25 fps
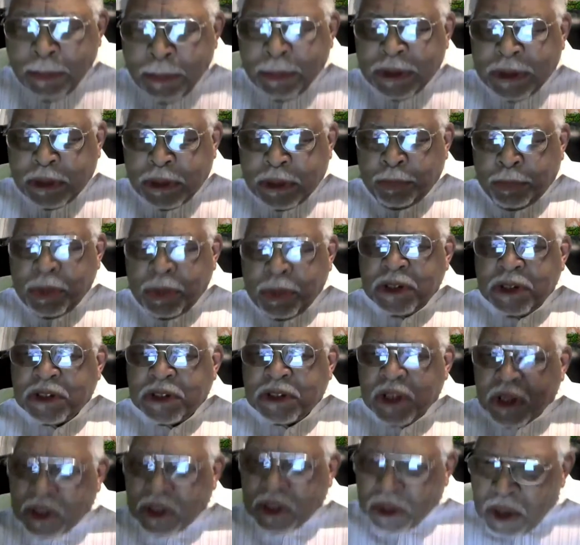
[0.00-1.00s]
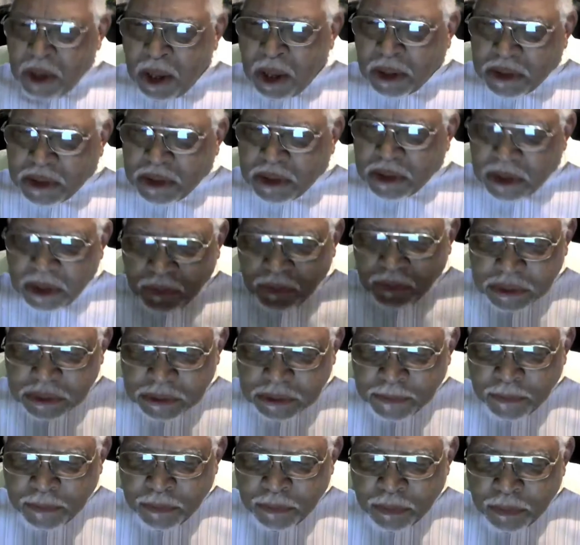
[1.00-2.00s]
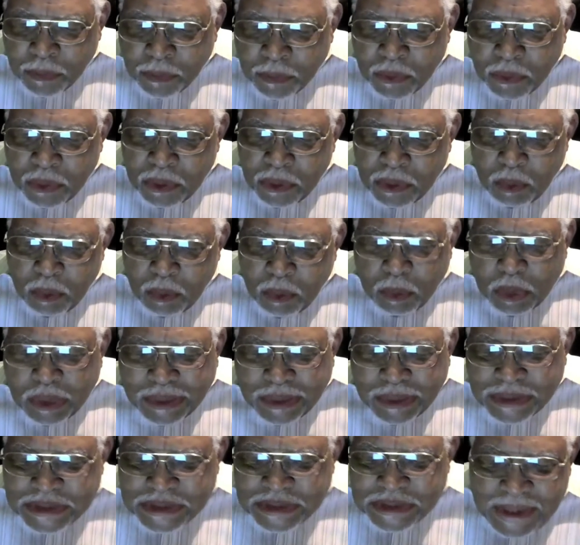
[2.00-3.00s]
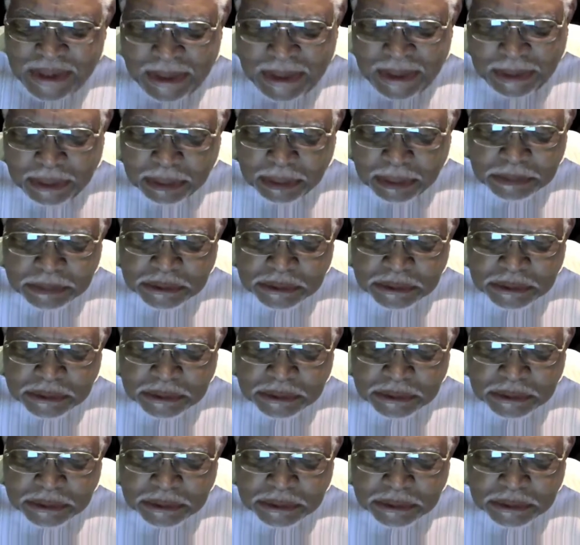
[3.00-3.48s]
but the peace that God gives us, you won't understand that.